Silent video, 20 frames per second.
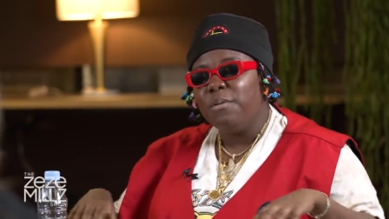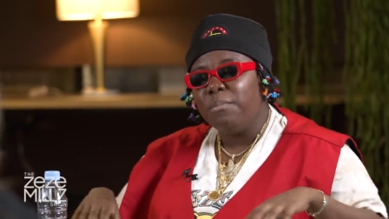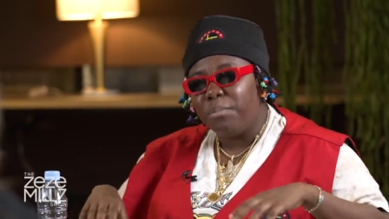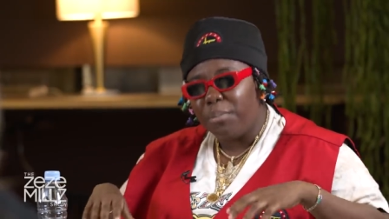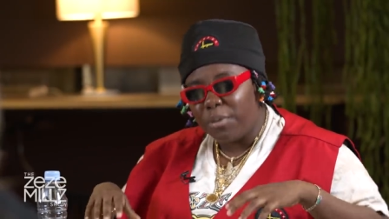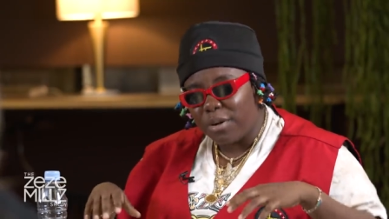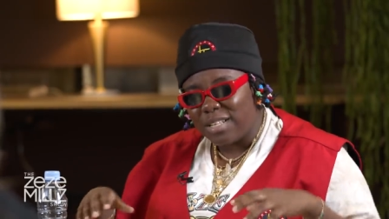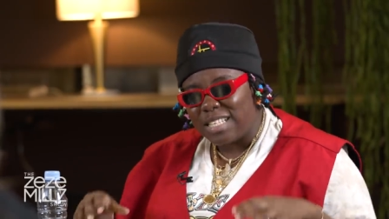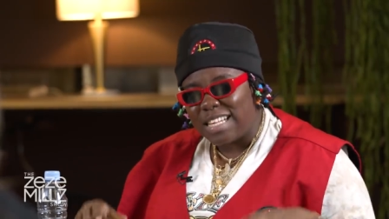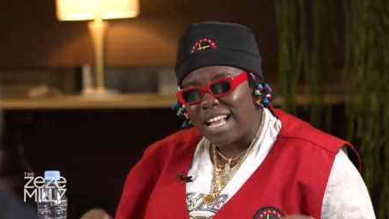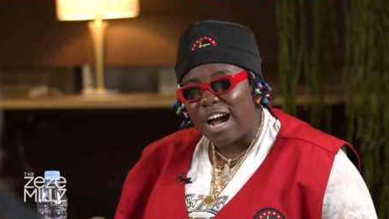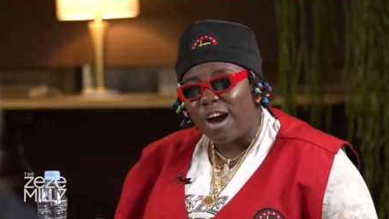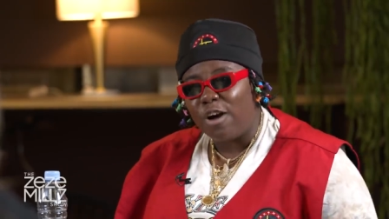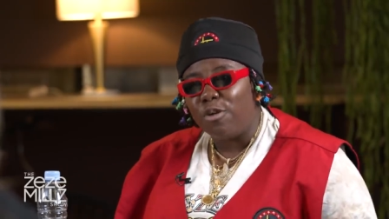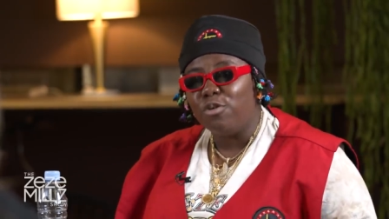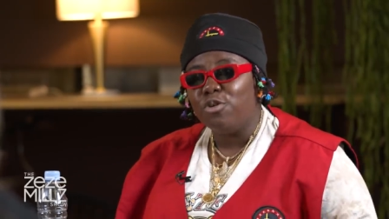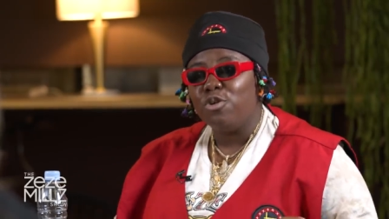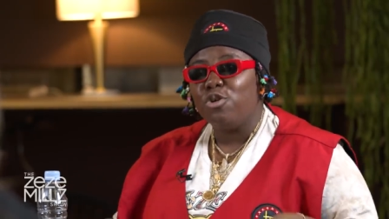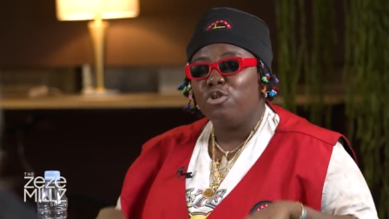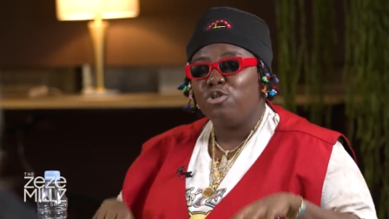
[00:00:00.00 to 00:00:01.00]
But
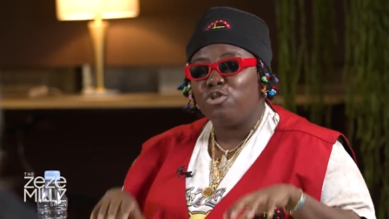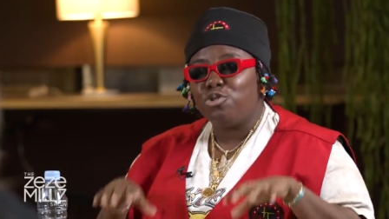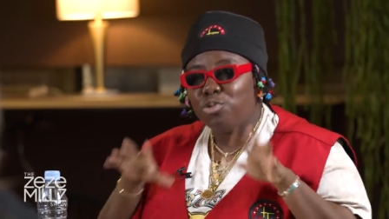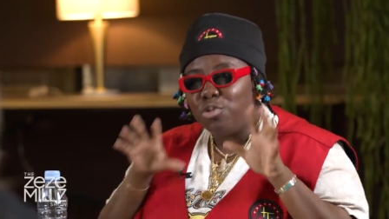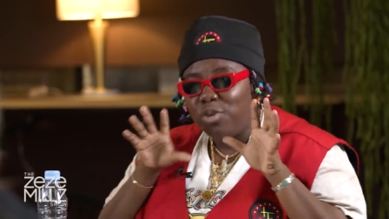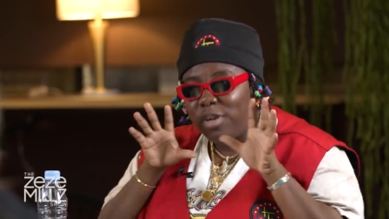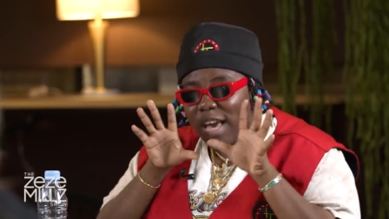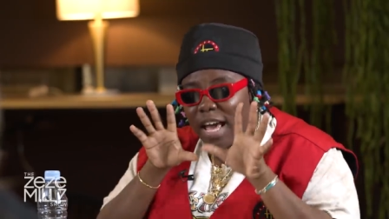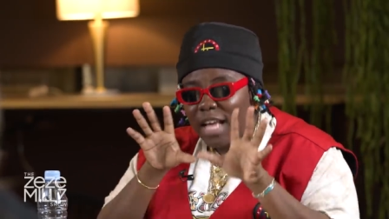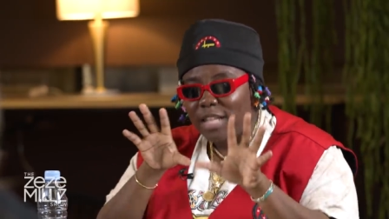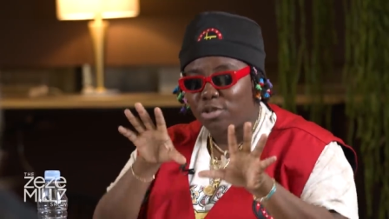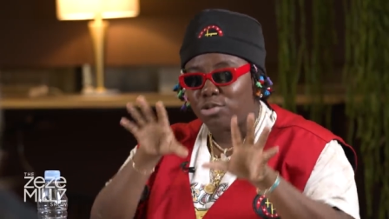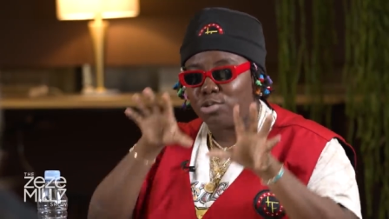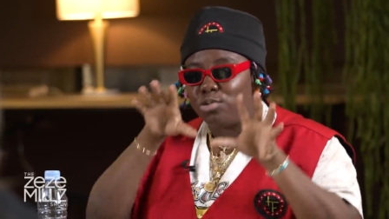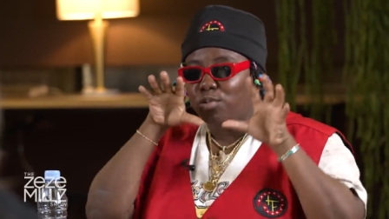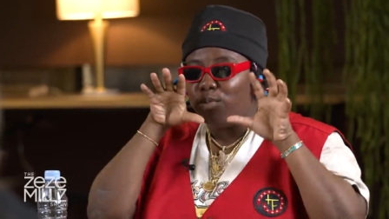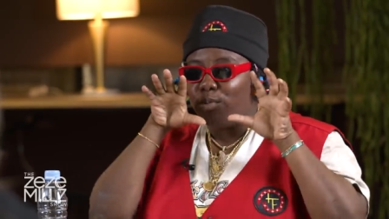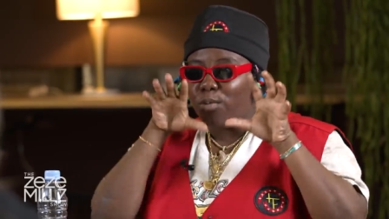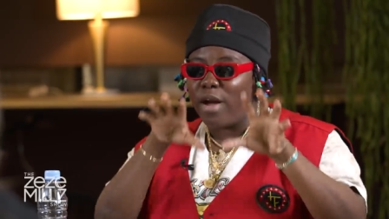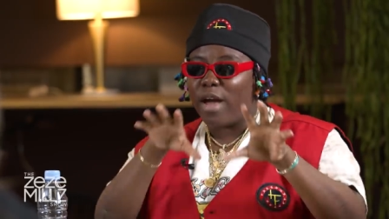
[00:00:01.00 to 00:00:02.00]
now to get
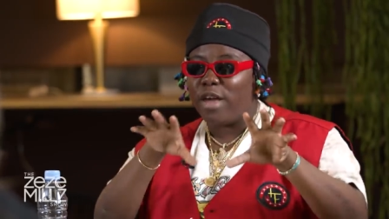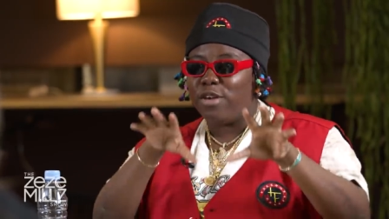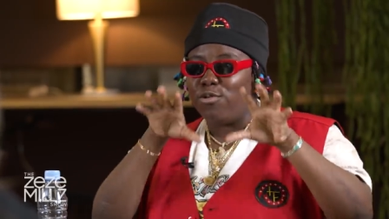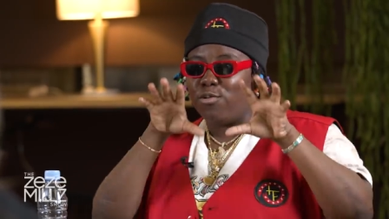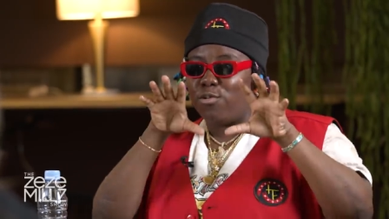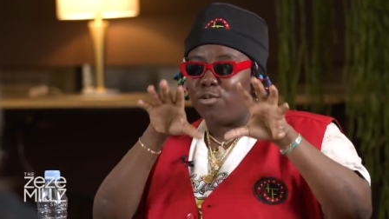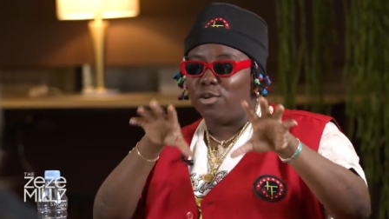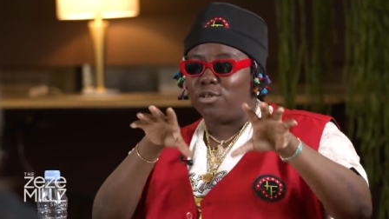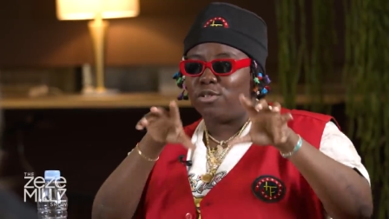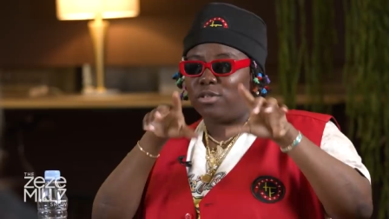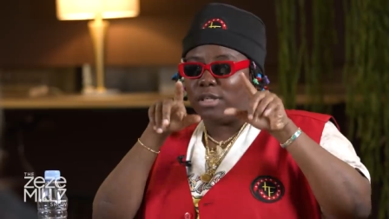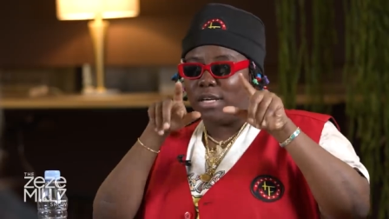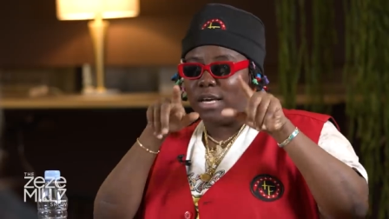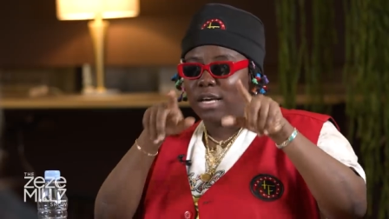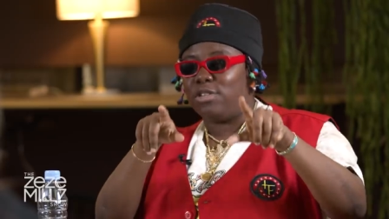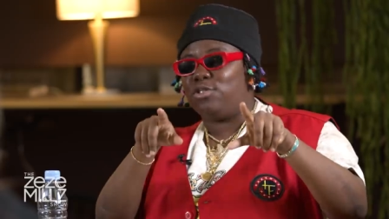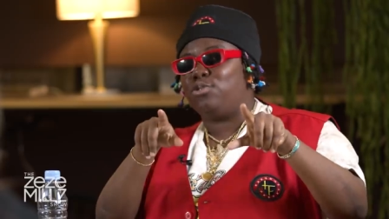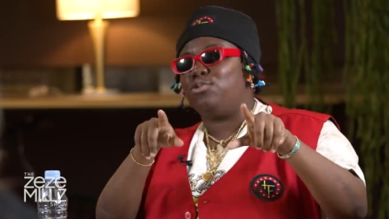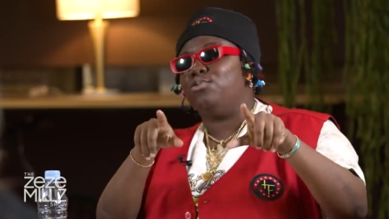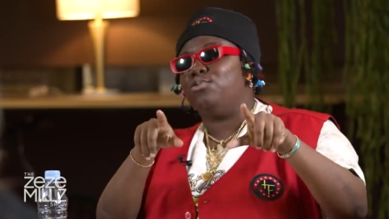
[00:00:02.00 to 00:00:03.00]
to where you want to get